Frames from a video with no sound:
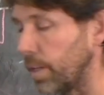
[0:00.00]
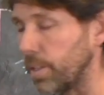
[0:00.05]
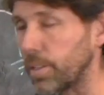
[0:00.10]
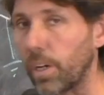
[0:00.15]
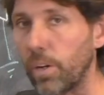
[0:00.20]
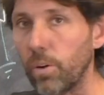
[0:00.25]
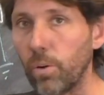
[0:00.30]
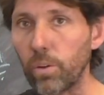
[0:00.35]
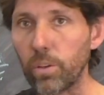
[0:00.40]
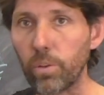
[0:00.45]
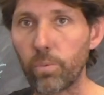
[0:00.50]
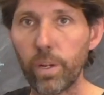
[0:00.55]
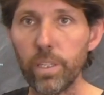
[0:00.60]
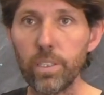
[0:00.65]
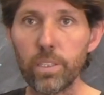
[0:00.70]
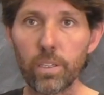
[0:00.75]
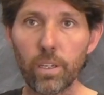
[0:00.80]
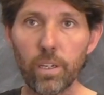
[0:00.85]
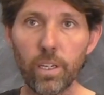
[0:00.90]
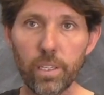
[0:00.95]
is I hook the
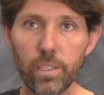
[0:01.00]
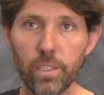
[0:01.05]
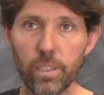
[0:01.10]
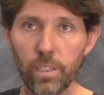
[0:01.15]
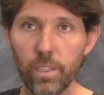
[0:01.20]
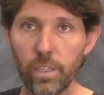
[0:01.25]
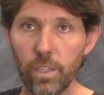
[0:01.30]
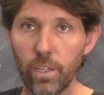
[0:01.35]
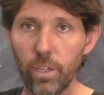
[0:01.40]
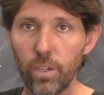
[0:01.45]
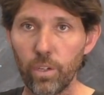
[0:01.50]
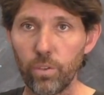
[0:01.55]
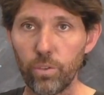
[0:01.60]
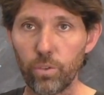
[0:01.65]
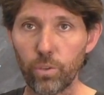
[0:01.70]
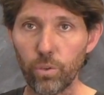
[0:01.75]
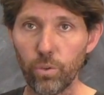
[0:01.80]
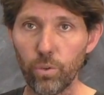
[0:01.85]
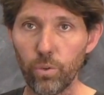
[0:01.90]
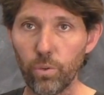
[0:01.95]
red side
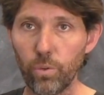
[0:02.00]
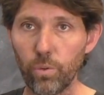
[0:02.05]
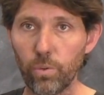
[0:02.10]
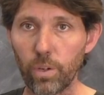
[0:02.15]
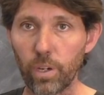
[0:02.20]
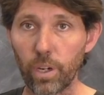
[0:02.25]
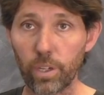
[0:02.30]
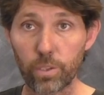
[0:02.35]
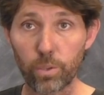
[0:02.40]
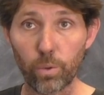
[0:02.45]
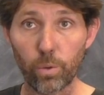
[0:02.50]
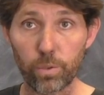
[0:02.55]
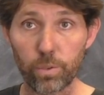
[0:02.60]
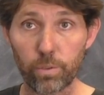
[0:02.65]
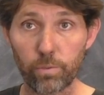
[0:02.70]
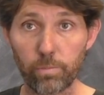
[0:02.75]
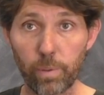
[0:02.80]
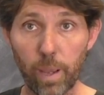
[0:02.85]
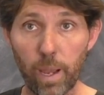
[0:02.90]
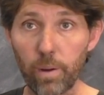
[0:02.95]
to a source
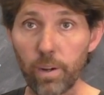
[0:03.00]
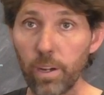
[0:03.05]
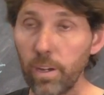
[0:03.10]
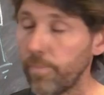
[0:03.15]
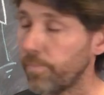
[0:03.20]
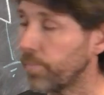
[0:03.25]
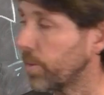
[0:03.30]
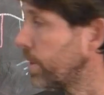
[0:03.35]
of power.